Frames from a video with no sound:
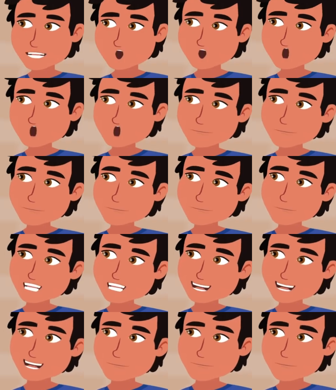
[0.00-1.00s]
Mom,
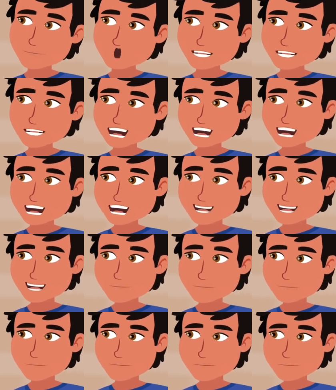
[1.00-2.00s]
you look so
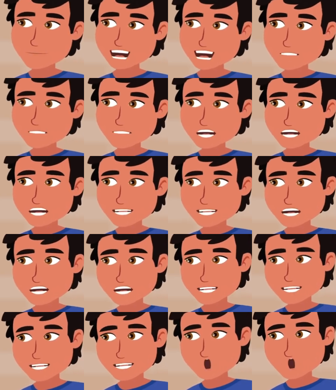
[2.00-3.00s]
tired. After our
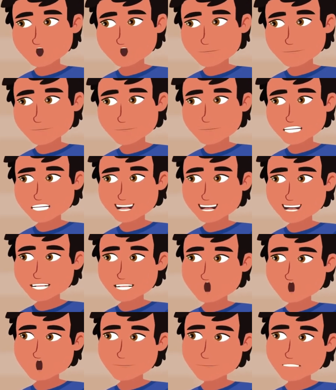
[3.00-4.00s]
dad died, you were
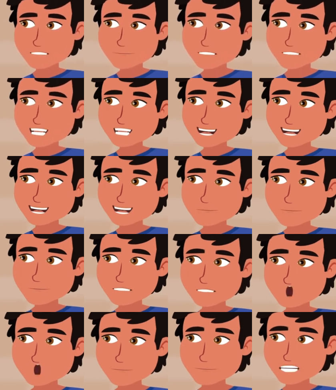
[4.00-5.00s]
doing everything
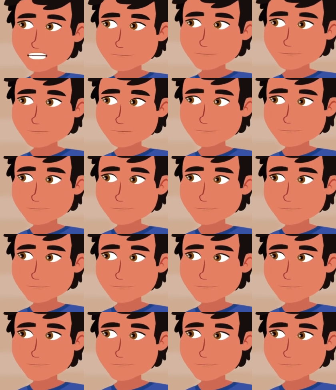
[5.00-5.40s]
for us.